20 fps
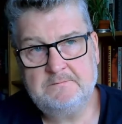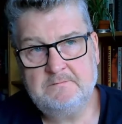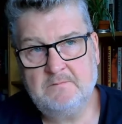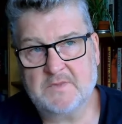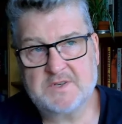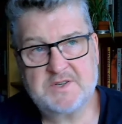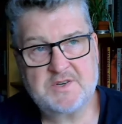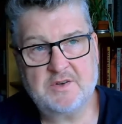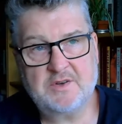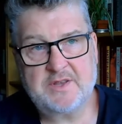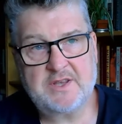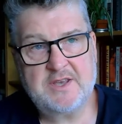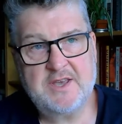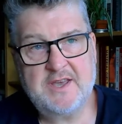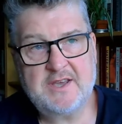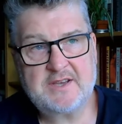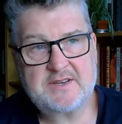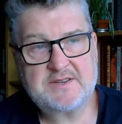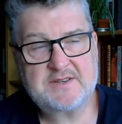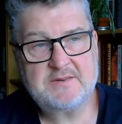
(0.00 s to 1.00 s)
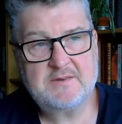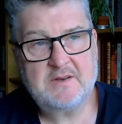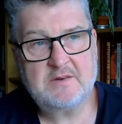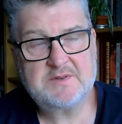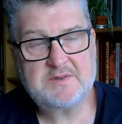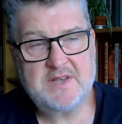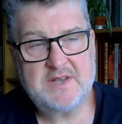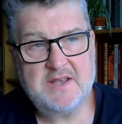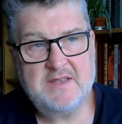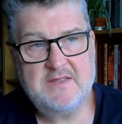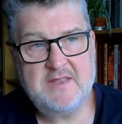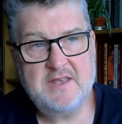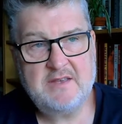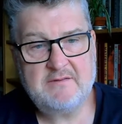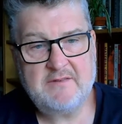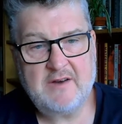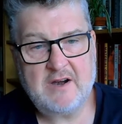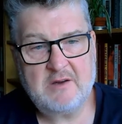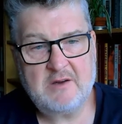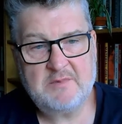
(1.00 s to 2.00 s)
saw the cakes, was in the
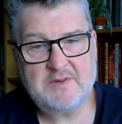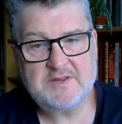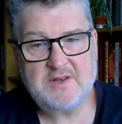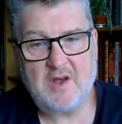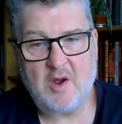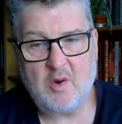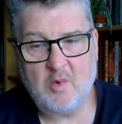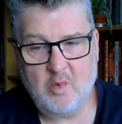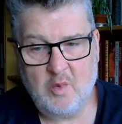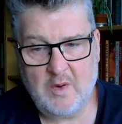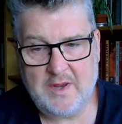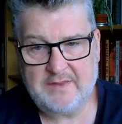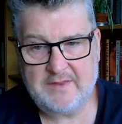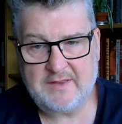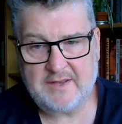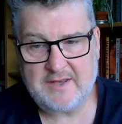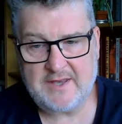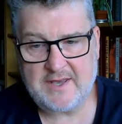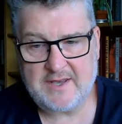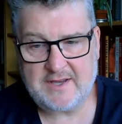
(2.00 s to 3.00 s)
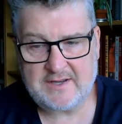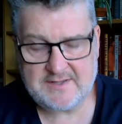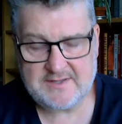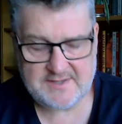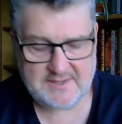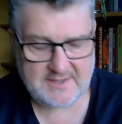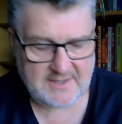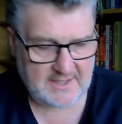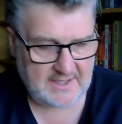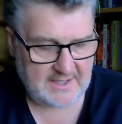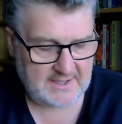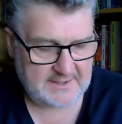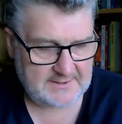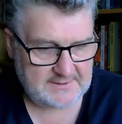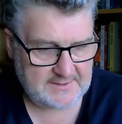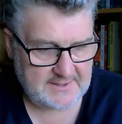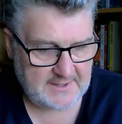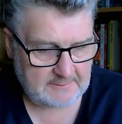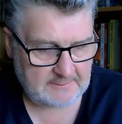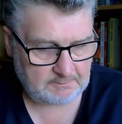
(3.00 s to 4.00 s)
environment with the cakes,
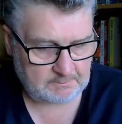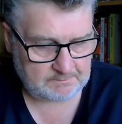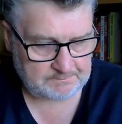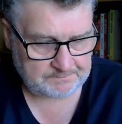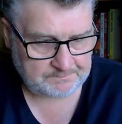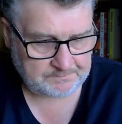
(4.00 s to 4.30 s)
and